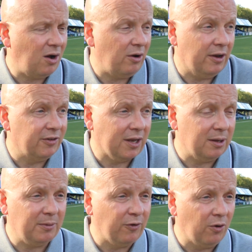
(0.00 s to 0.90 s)
I've never done
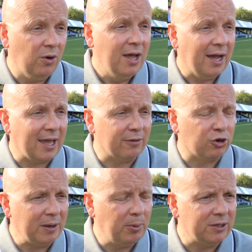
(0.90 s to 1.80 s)
it before, and get
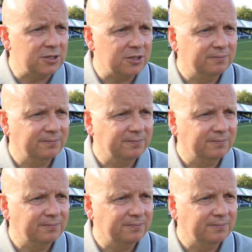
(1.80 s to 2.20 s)
3 points.